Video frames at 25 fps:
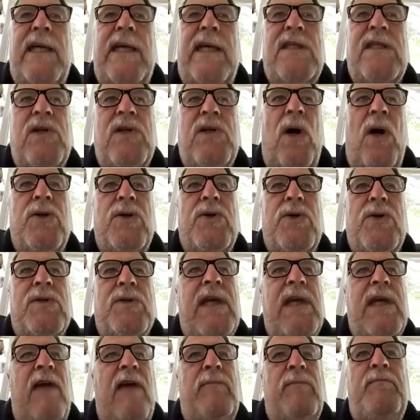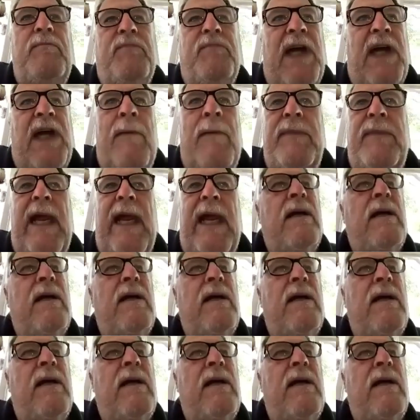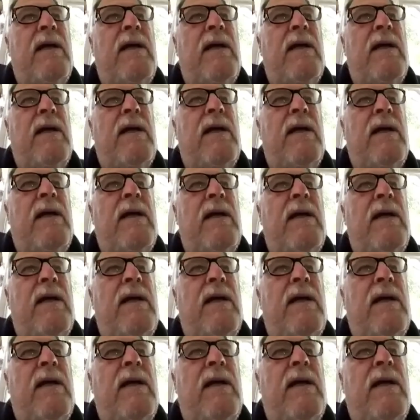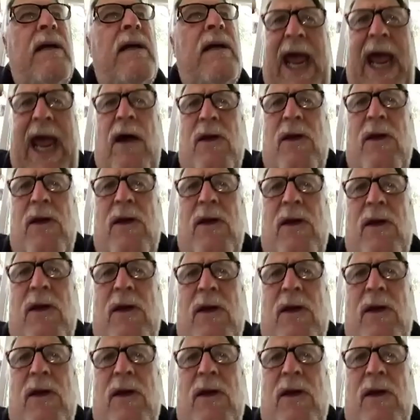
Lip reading: chargers have come down to the level of, good Lord,